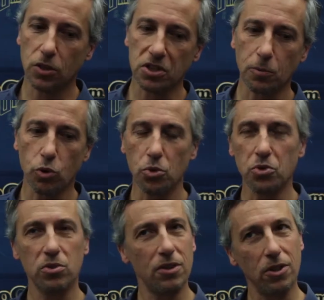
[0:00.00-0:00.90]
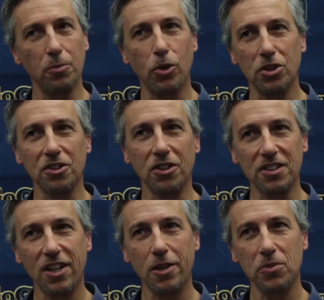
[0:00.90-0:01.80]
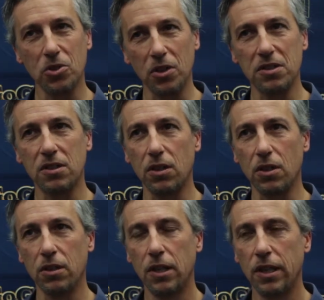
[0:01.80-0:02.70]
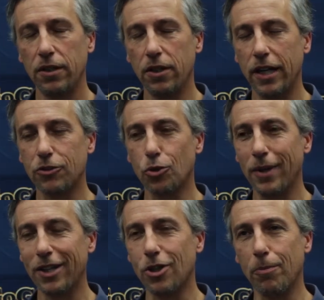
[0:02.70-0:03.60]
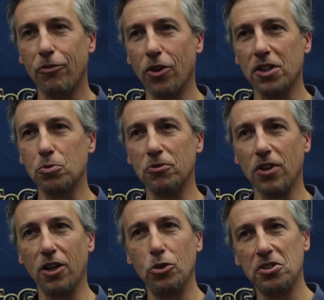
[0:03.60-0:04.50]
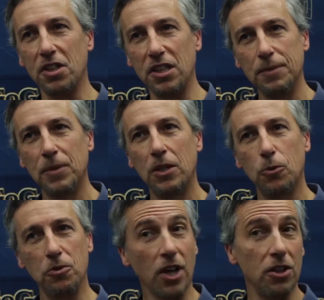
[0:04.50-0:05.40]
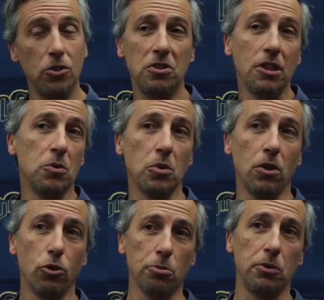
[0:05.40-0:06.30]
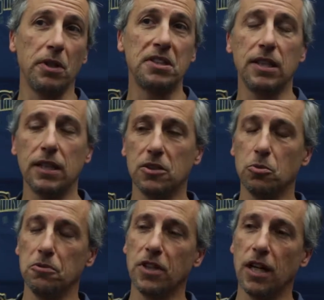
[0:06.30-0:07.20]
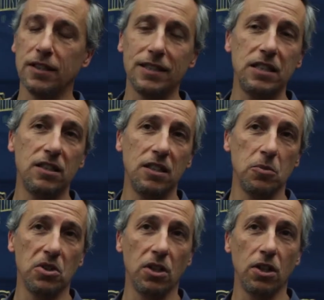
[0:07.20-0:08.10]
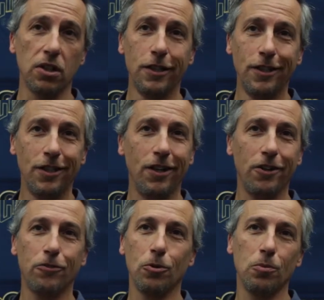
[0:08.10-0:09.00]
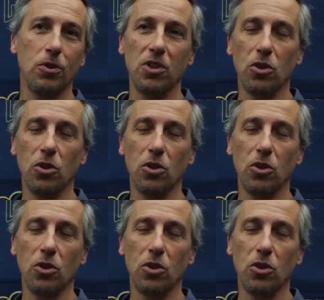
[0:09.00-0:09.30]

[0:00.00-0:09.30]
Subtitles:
Some crews, they're in Boston all the time, so it's their natural backdrop. For us, we've got a new city, we've got new teams we don't normally race against, we've got elite teams there from